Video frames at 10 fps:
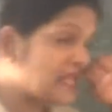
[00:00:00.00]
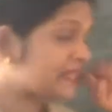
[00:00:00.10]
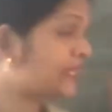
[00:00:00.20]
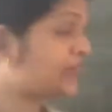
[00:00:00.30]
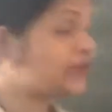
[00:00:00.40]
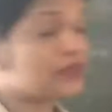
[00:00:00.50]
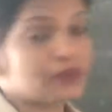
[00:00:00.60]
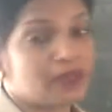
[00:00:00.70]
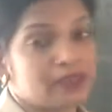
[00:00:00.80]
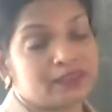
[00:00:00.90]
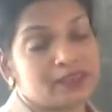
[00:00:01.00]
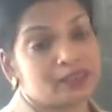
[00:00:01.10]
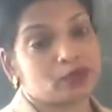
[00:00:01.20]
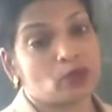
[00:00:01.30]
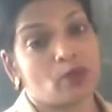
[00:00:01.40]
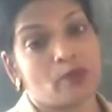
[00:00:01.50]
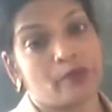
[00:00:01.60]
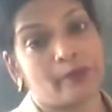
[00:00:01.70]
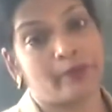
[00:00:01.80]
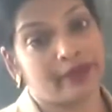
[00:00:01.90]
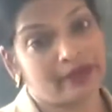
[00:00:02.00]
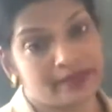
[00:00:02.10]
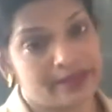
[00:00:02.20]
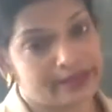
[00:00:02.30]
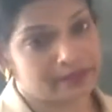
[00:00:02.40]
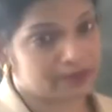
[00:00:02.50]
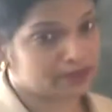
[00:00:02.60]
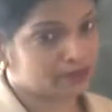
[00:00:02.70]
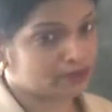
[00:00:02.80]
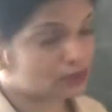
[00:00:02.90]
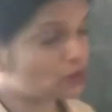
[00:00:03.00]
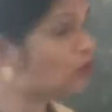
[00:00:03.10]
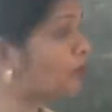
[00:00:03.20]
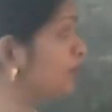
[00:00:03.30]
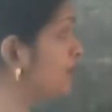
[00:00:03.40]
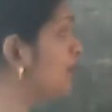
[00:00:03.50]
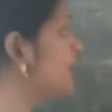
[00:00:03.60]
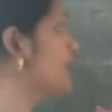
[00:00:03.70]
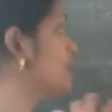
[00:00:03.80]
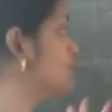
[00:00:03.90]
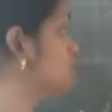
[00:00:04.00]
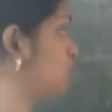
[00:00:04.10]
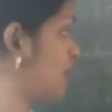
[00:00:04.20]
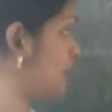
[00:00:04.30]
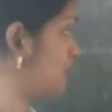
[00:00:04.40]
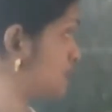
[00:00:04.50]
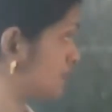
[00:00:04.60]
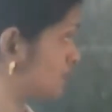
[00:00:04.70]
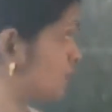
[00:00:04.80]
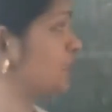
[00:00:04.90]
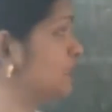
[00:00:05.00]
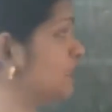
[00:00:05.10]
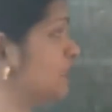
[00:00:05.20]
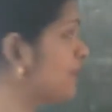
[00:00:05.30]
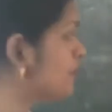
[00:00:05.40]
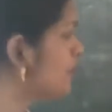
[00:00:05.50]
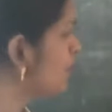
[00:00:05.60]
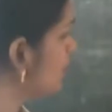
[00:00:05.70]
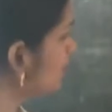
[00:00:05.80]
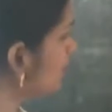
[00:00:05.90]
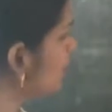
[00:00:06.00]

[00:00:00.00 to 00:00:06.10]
then you have to consider so many atoms. So many atoms weight 14 gram. You can